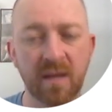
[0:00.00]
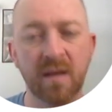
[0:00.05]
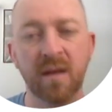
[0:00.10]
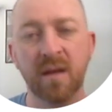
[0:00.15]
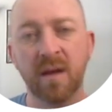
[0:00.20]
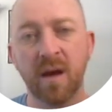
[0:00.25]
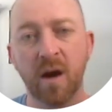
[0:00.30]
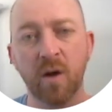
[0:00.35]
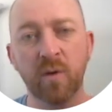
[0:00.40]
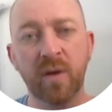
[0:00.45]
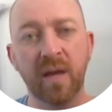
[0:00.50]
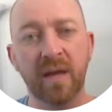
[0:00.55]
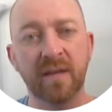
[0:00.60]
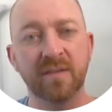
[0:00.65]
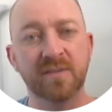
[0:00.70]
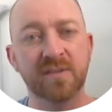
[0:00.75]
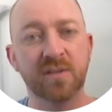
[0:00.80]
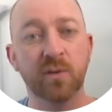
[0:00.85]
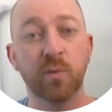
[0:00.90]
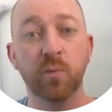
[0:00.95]
Okay,
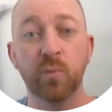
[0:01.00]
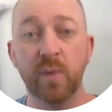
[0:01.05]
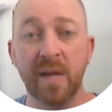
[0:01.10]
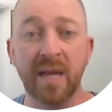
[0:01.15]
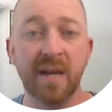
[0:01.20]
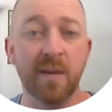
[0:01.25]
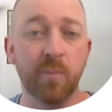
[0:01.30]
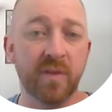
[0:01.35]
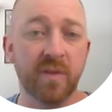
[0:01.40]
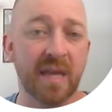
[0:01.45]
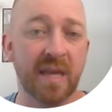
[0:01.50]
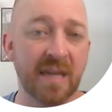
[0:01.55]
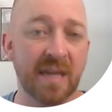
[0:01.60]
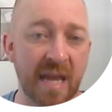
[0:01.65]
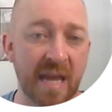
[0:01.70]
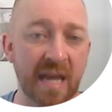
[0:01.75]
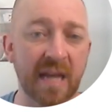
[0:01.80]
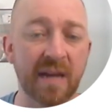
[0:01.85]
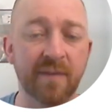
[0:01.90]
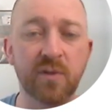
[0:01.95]
so we end up with a
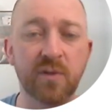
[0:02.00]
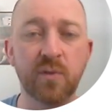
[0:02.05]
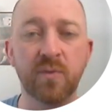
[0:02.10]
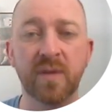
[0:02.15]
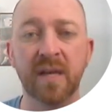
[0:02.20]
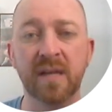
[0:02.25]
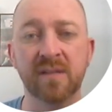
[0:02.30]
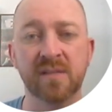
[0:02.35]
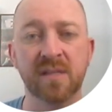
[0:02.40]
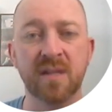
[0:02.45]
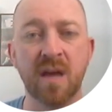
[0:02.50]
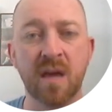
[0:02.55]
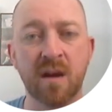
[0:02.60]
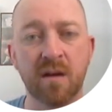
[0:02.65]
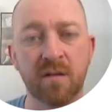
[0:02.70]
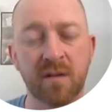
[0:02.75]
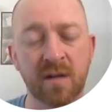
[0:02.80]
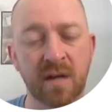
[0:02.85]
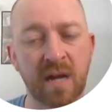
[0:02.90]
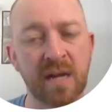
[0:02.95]
negative
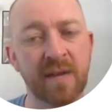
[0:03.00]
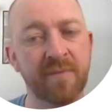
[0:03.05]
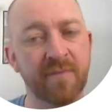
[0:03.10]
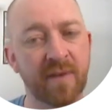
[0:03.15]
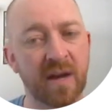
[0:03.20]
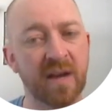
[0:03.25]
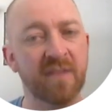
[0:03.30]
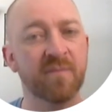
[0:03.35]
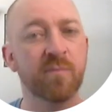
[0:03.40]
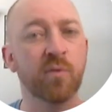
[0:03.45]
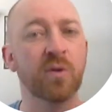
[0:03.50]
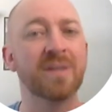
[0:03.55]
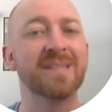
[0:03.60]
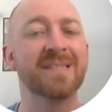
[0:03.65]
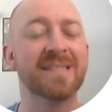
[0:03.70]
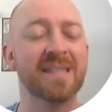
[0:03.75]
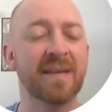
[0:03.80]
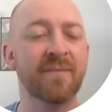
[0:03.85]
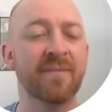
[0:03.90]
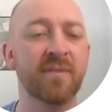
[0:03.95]

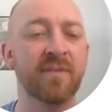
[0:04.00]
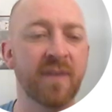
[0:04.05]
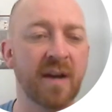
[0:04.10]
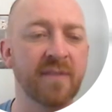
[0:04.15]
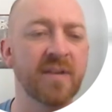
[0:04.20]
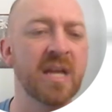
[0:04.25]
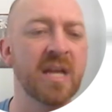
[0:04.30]
2,995.75.